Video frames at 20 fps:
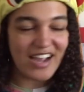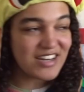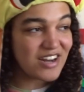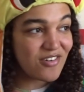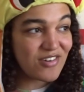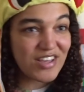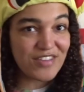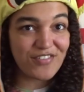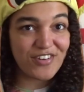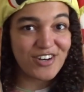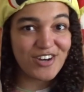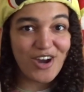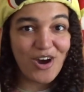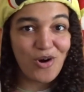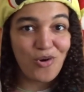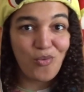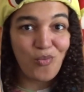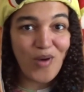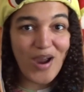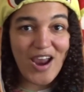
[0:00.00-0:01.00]
I don't even
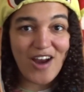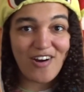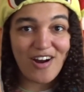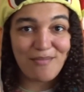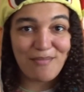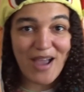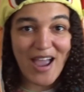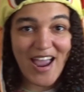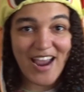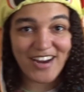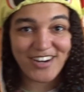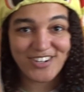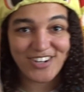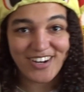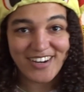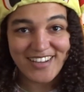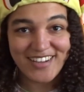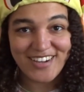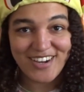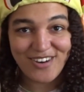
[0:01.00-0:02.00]
know where I'm
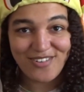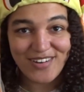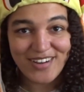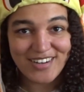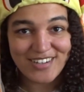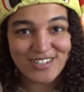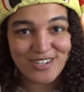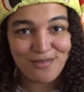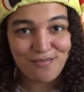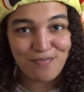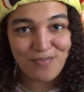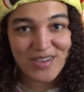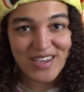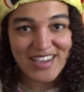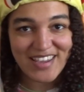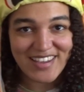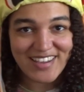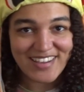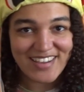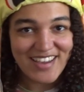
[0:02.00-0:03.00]
actually going to
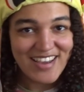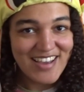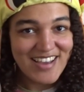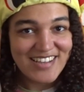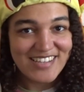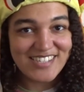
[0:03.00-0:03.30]
be.